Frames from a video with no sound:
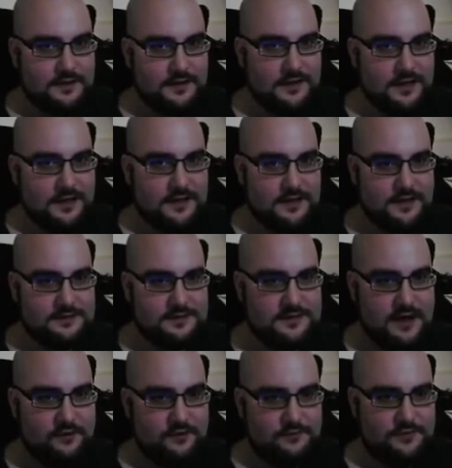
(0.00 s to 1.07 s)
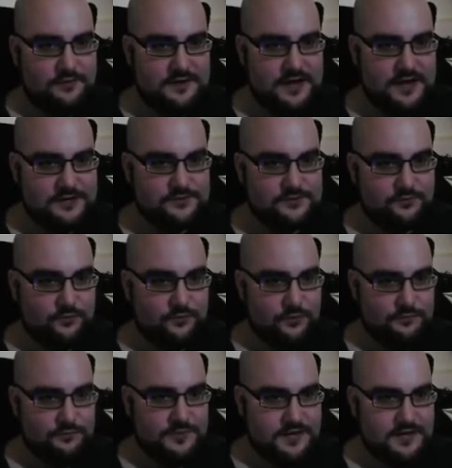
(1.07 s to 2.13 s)
And now for the next
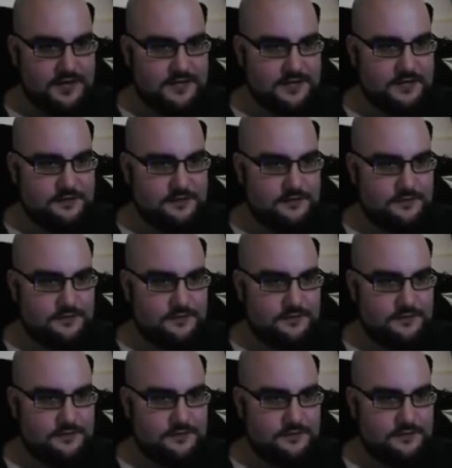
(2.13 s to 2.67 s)
room that I did,